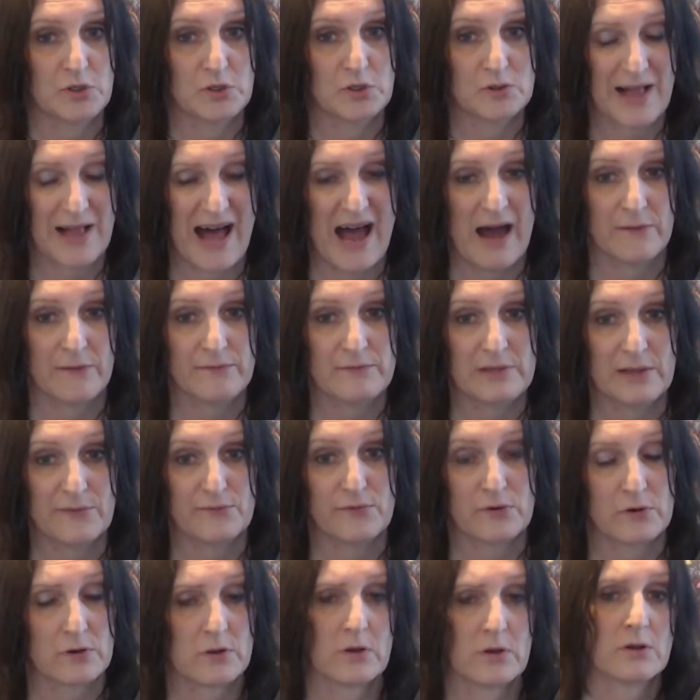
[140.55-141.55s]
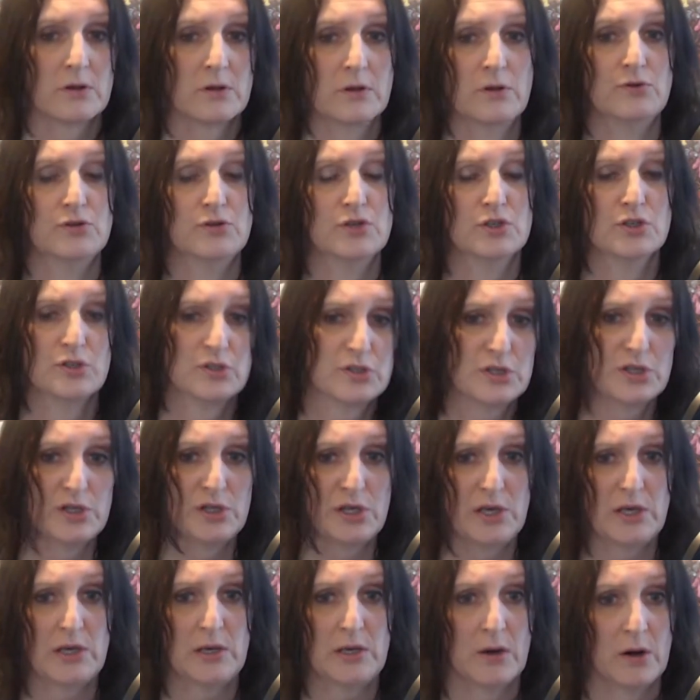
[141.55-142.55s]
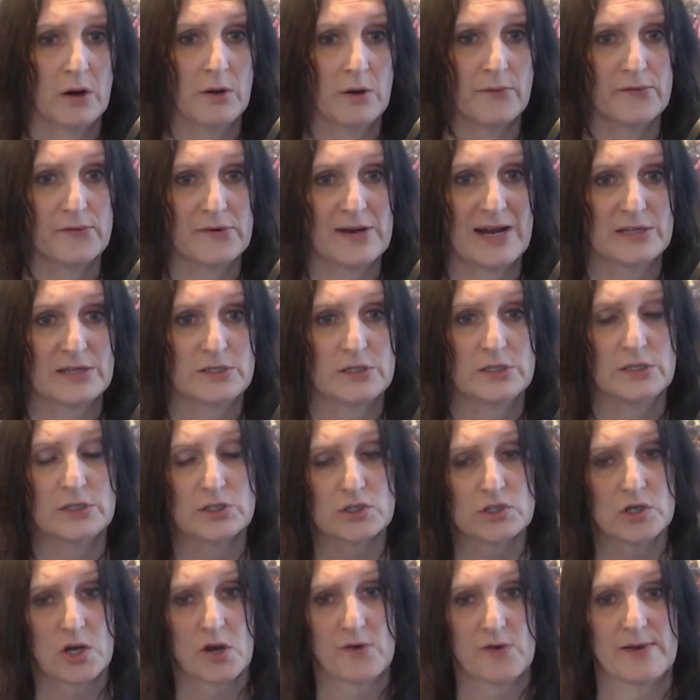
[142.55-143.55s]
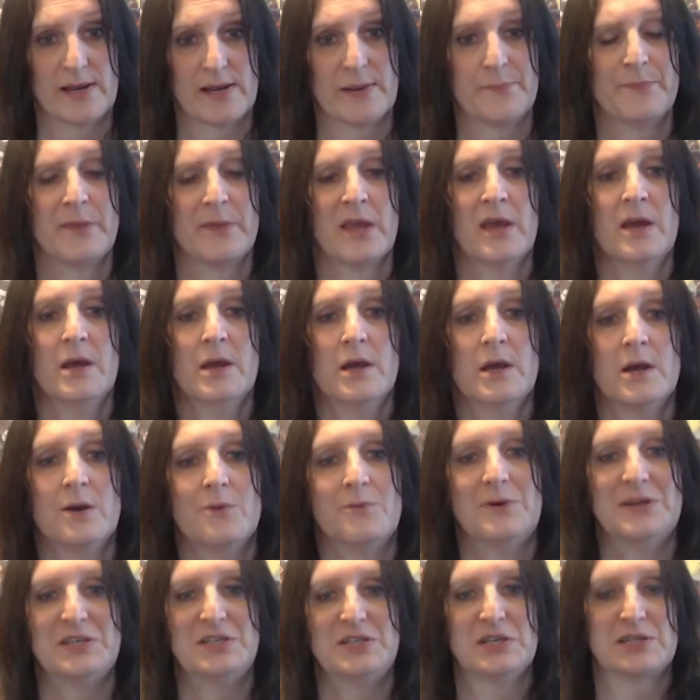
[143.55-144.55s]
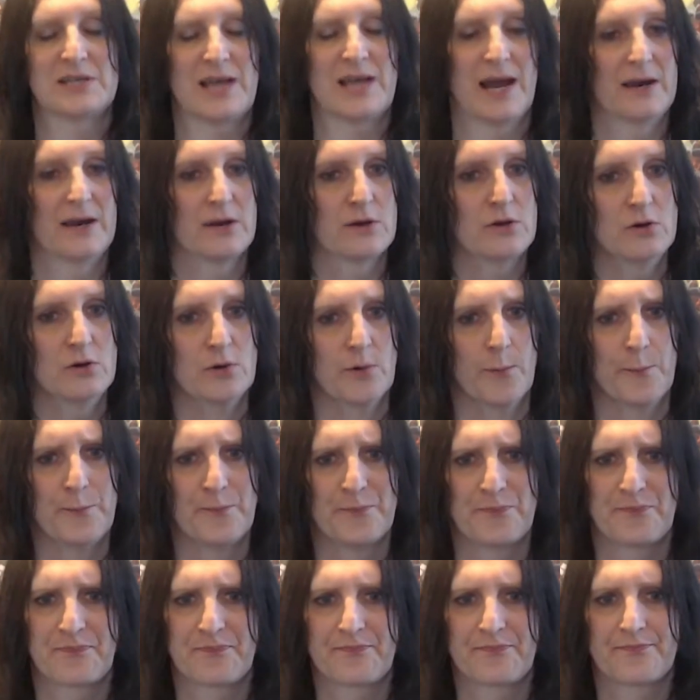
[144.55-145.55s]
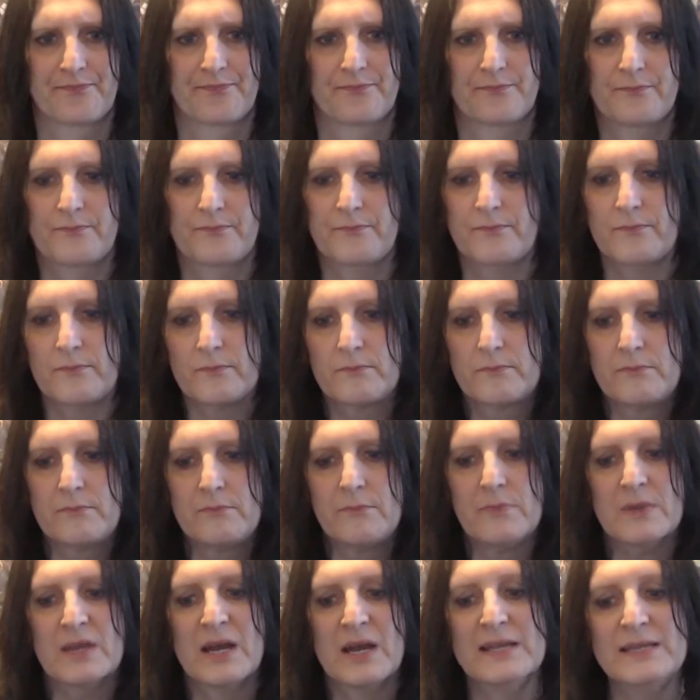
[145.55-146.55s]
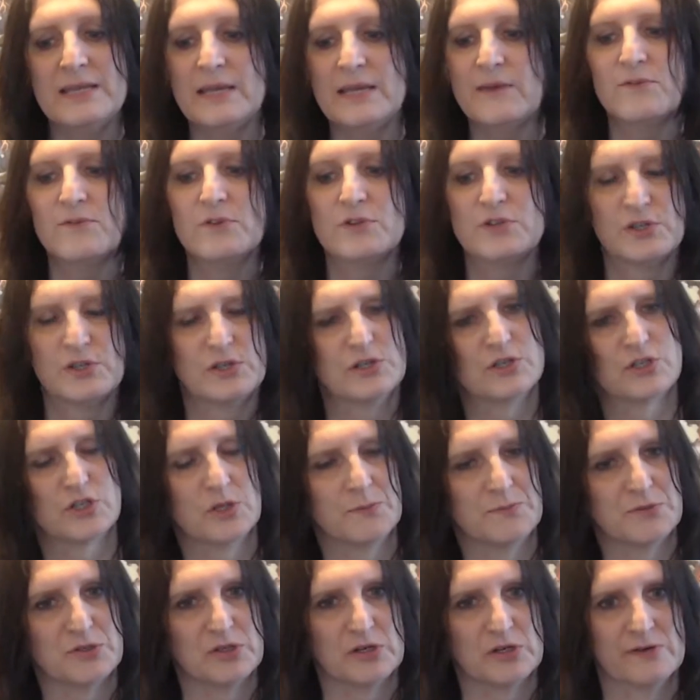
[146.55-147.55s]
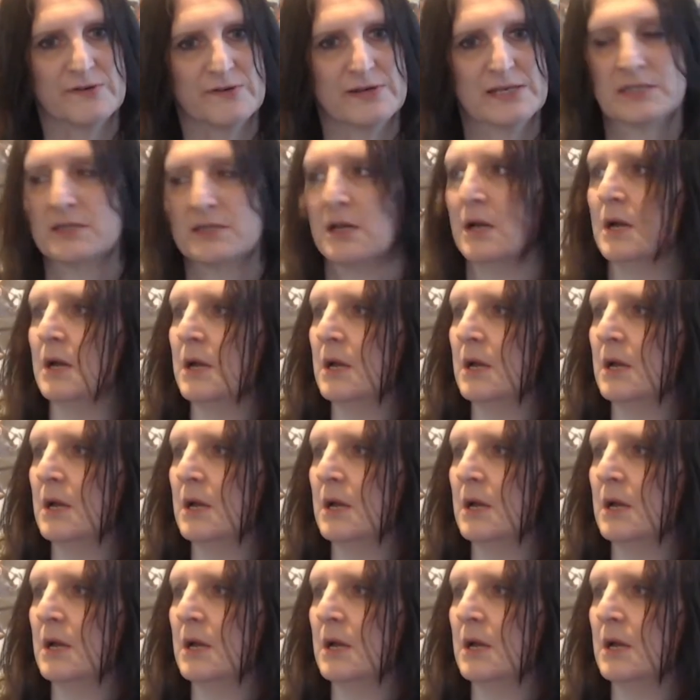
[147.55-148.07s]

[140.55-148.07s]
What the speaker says: You'll have different conclusions to the overarching story, which is kind of cool, and even to the sub stories.